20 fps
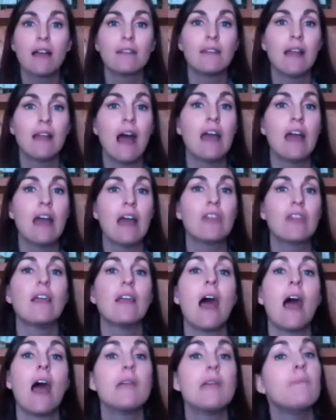that I
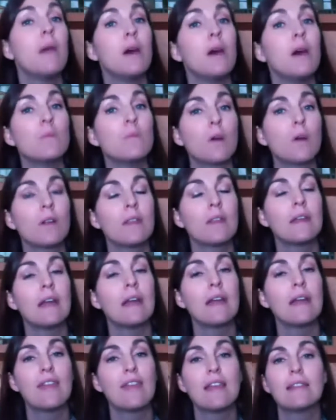think I am unworthy and
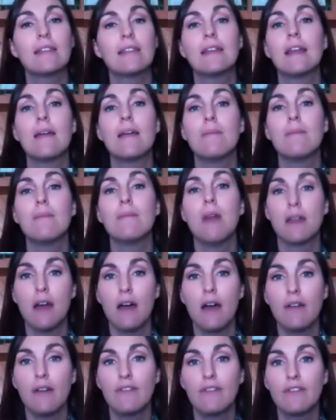I think that I am not
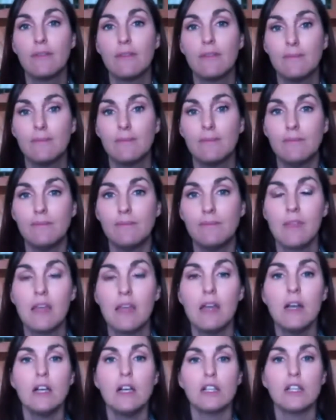enough.
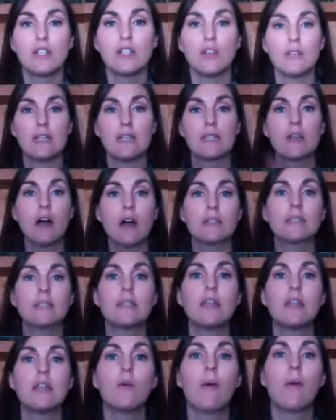So this
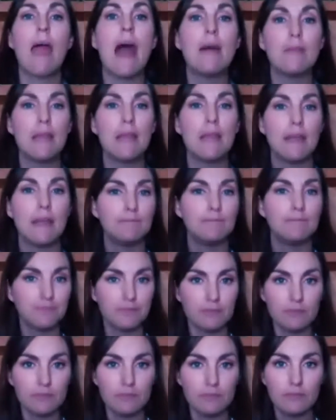constant
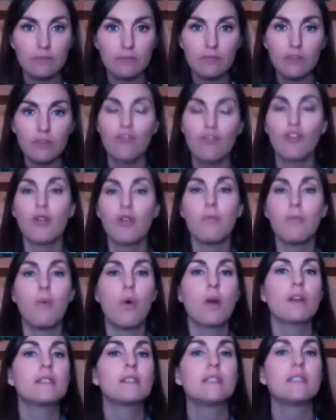grabbing for
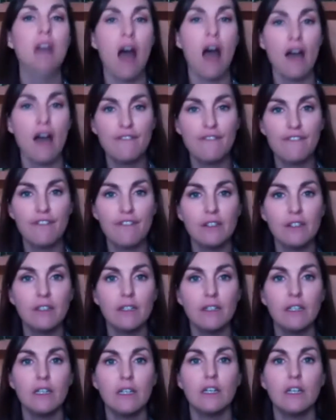more stuff
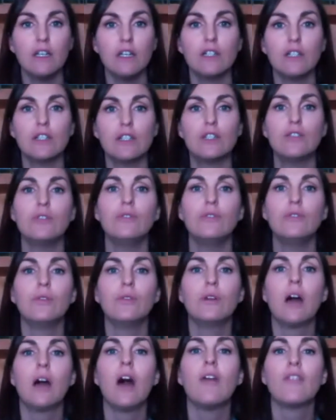
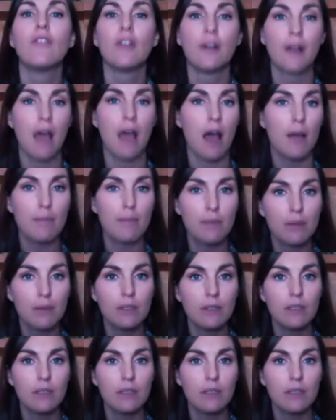to cover it up,